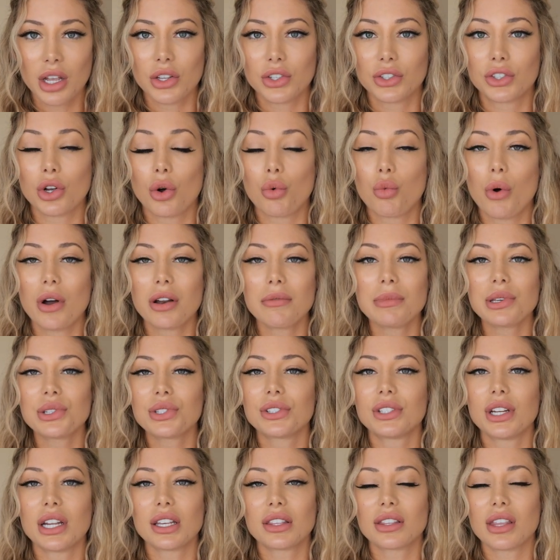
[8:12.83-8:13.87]
So one
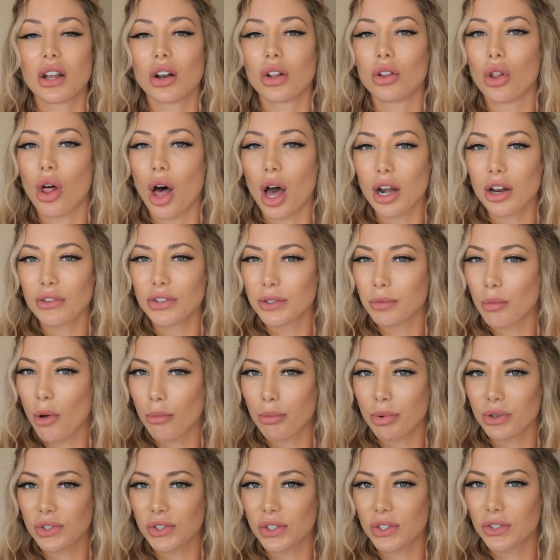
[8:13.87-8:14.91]
mistake that a lot of small
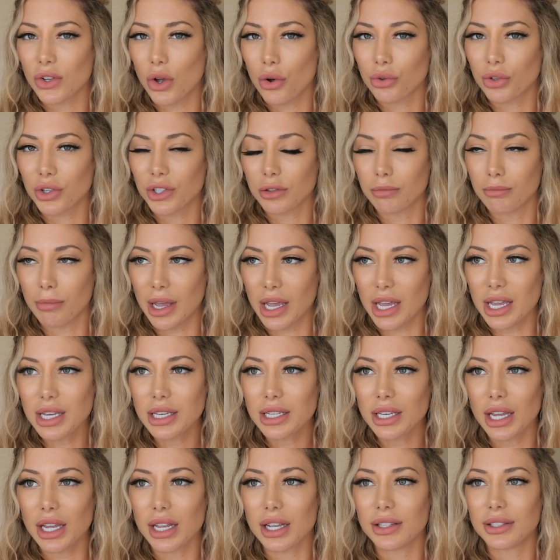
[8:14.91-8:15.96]
business owners
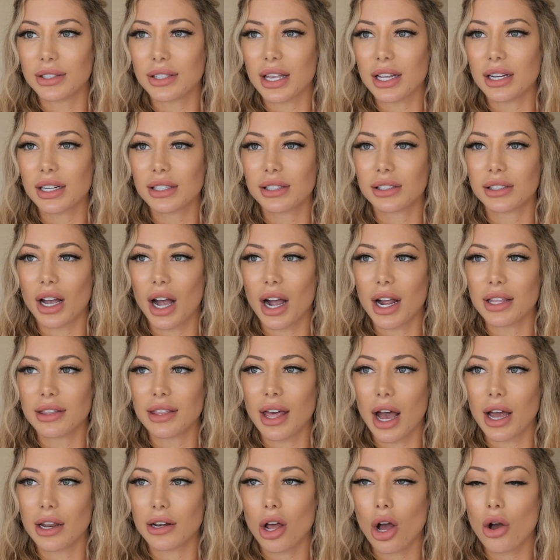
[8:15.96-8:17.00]
make is they decide
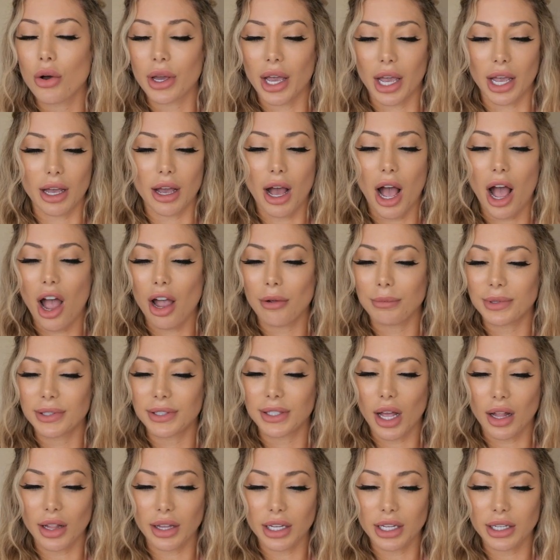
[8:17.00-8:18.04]
that, okay, I'm
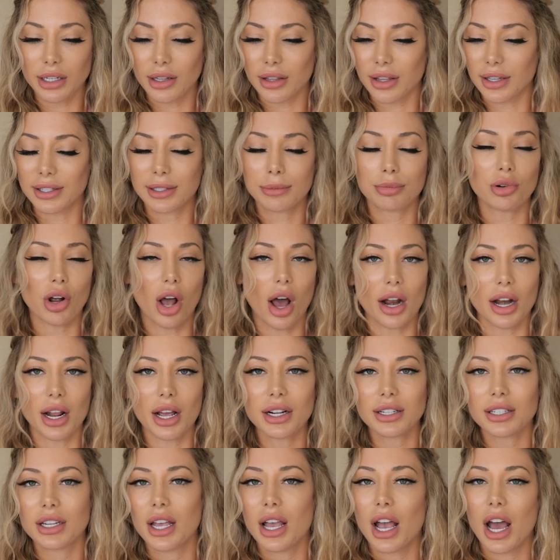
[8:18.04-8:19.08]
selling this
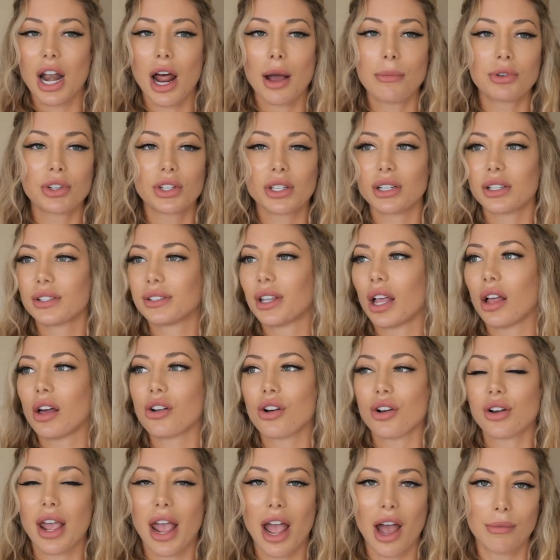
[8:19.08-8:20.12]
product, and I'm just going to sell
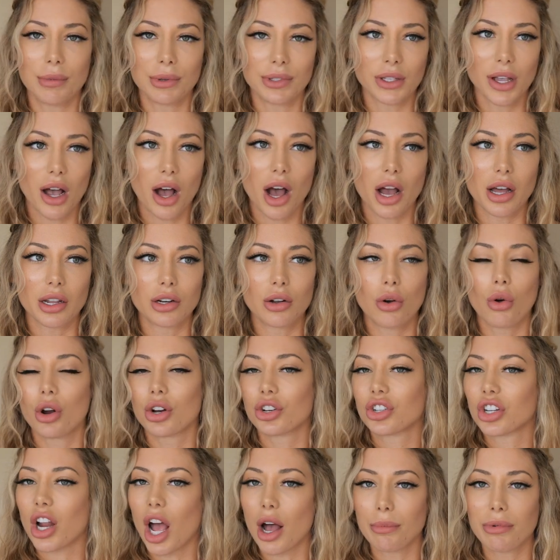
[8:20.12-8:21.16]
it on Amazon or
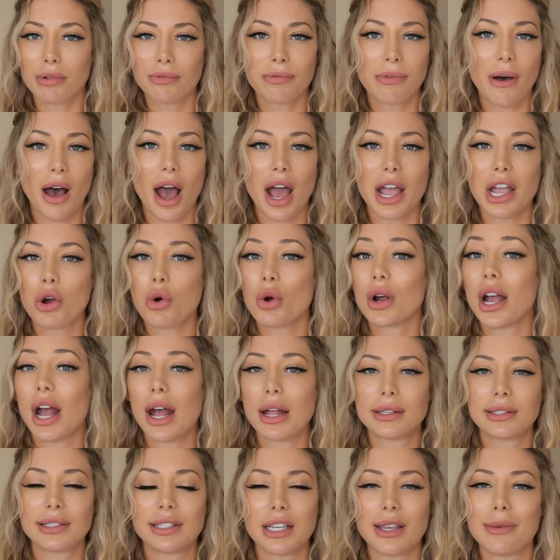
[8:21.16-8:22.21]
Shopify or
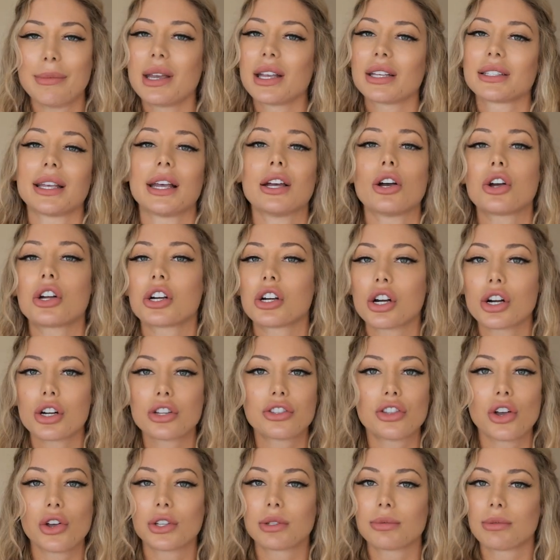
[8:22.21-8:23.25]
Etsy because I
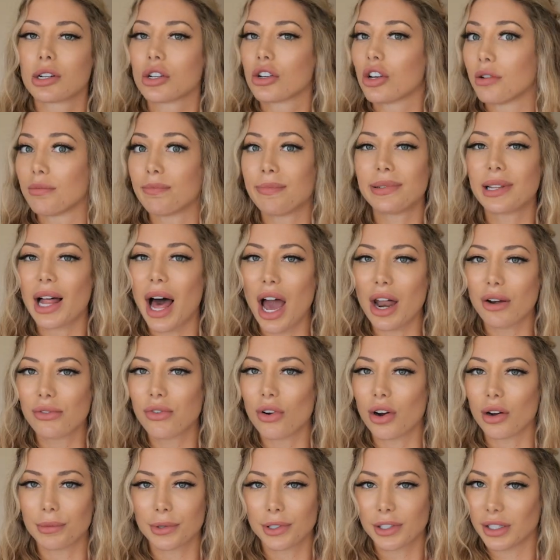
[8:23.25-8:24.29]
heard those were good
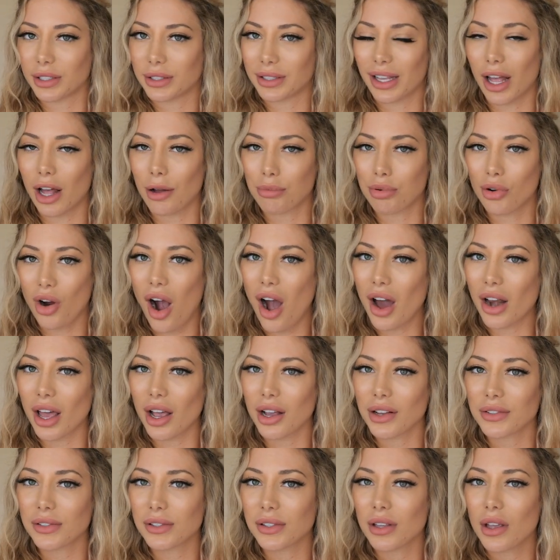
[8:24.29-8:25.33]
platforms to sell
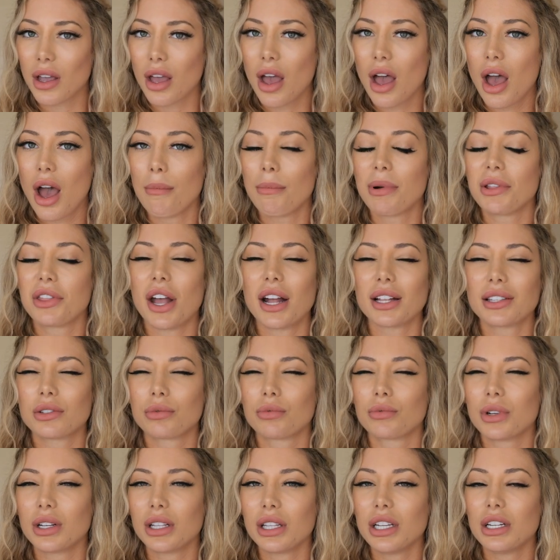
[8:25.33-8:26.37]
products. But that's
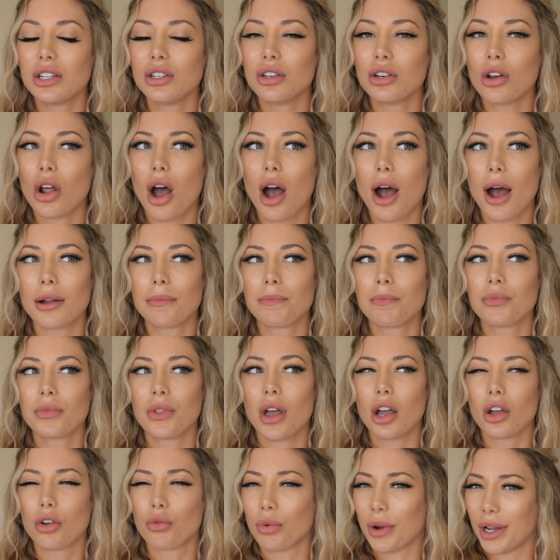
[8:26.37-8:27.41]
really not
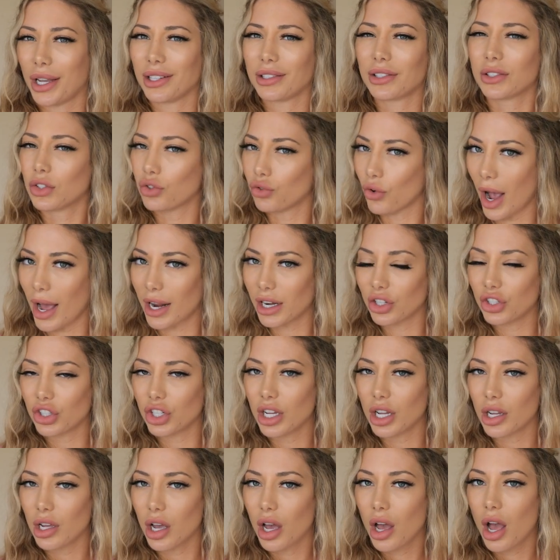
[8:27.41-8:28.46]
a great
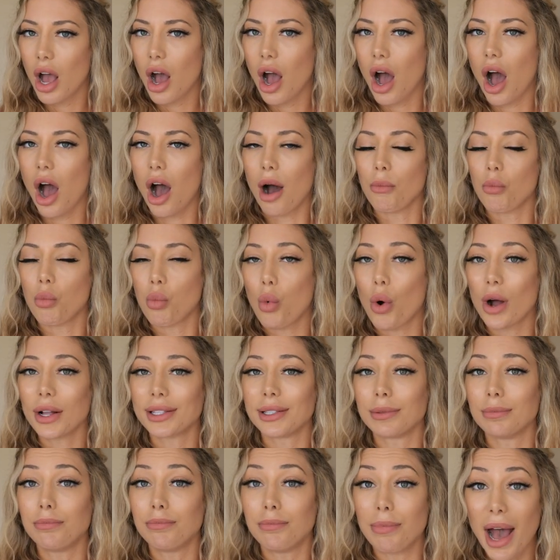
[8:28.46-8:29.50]
strategy.
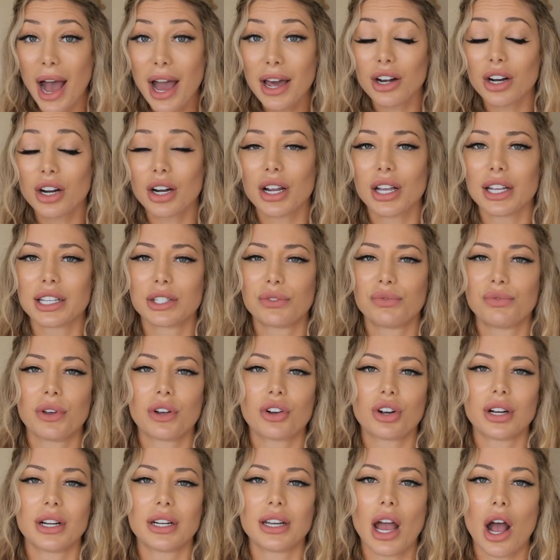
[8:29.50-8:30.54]
What's better is
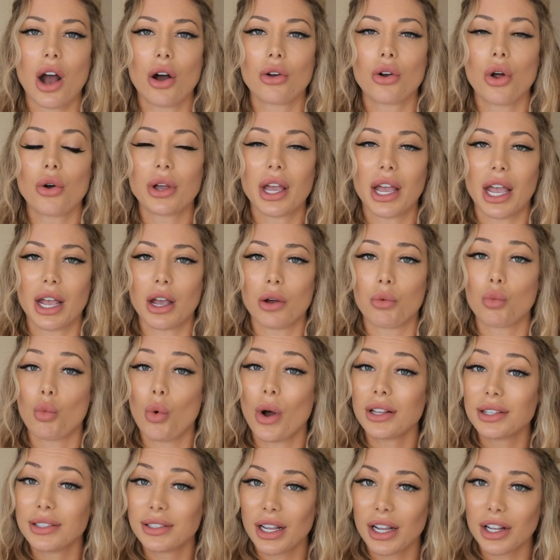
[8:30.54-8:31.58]
figuring out, okay,
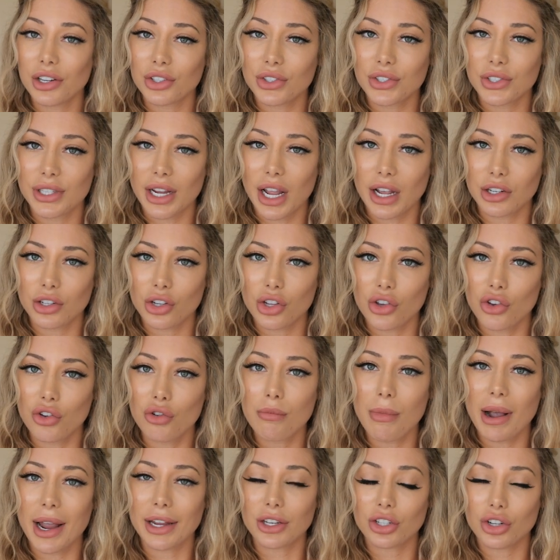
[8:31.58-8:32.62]
once I understand who
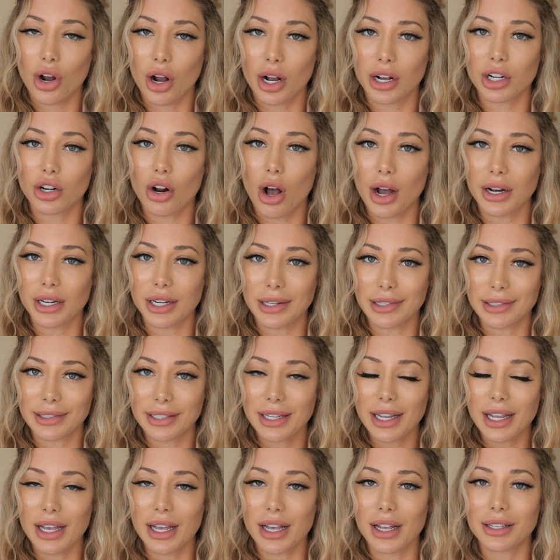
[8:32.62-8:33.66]
my target audience
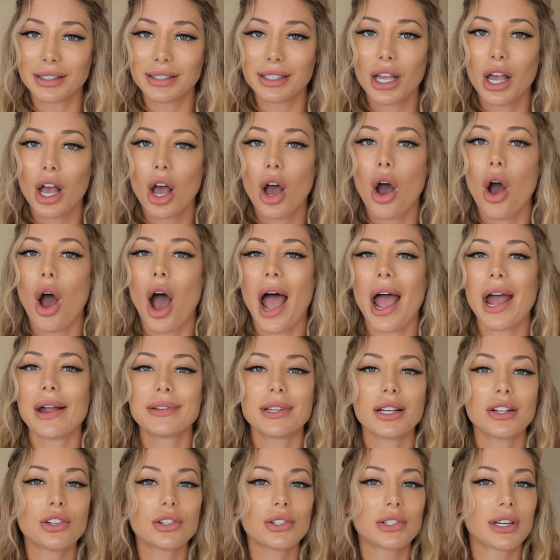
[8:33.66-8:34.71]
is, I have
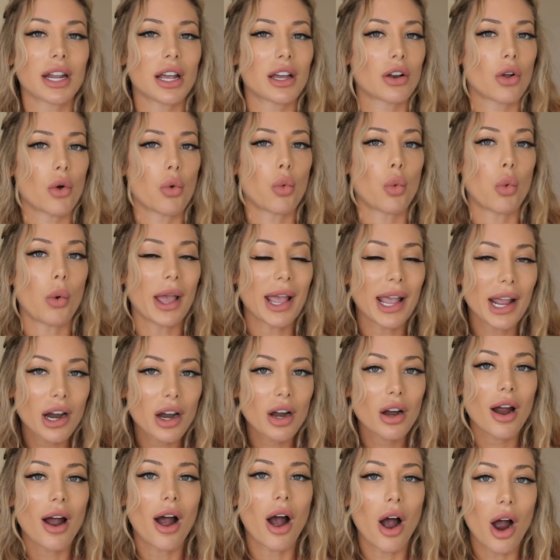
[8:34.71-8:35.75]
to understand,
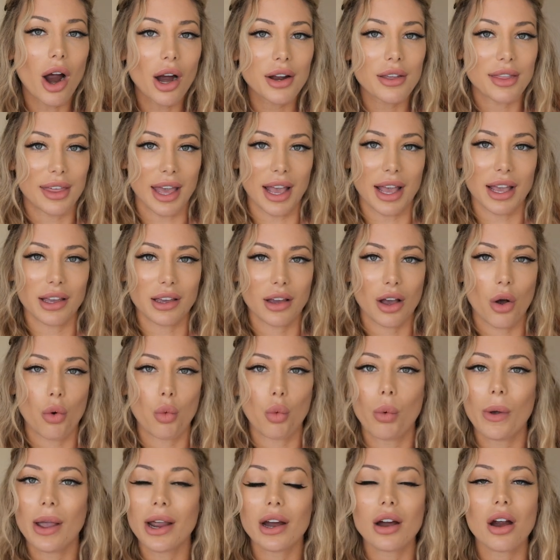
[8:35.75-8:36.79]
where are they?
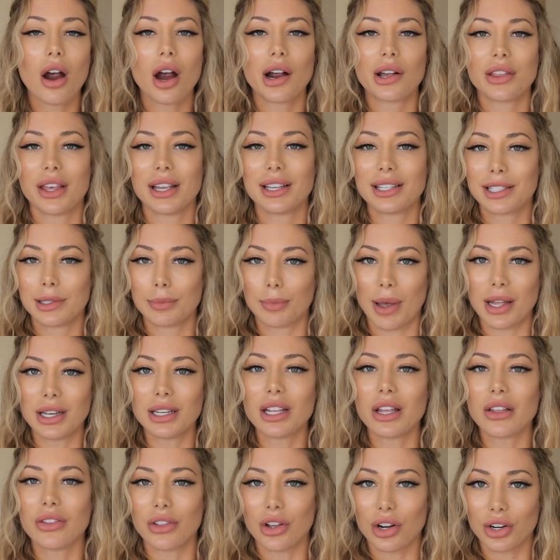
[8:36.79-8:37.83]
Where are they
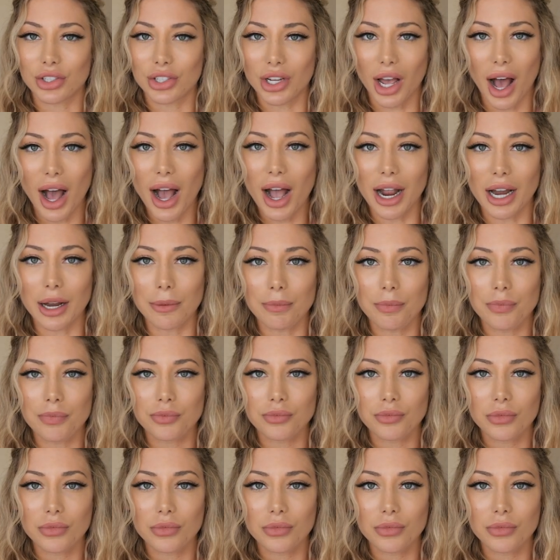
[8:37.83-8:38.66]
spending their time?